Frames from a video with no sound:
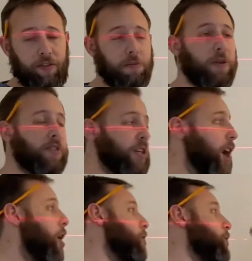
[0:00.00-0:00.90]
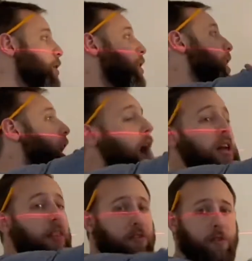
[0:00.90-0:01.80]
used to go
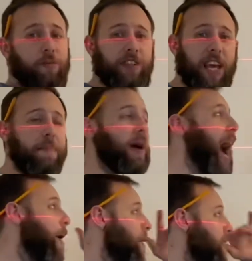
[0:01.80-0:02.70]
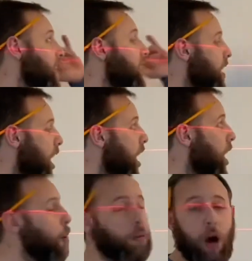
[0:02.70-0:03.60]
another room deep. However,
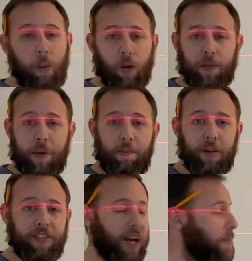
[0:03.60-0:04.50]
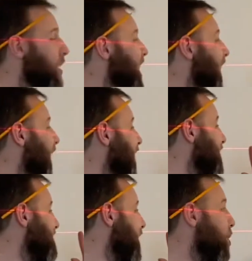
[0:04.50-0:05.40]
a wall has been put up,
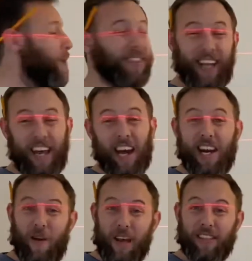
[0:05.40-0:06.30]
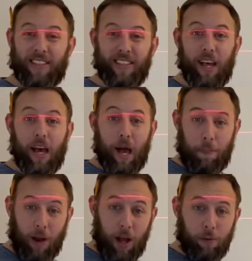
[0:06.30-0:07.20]
and once again, I know it's a
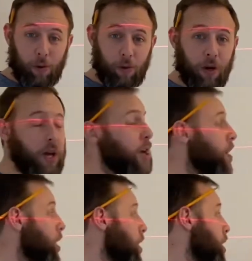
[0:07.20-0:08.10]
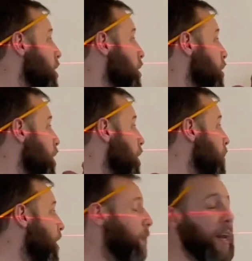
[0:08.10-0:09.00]
ply wall. We've
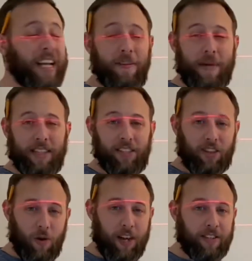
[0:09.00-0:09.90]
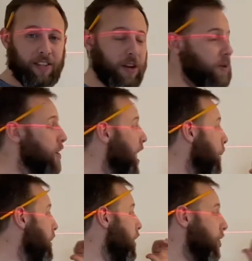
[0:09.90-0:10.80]
got plenty of meat to screw into, and
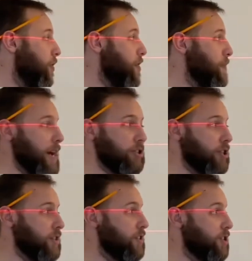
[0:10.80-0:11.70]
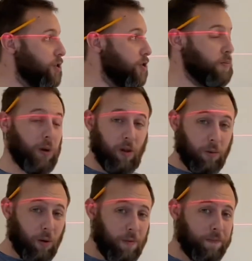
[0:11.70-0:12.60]
we've got 3 pictures to put on the
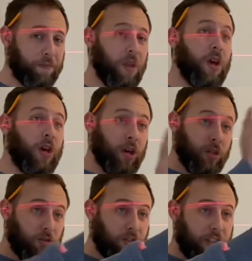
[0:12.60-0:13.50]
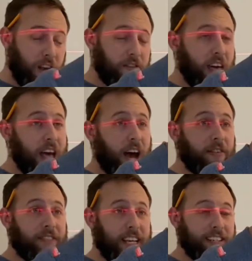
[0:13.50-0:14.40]
wall. Just over there, I've
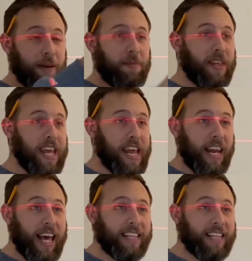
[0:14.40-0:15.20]
set up the laser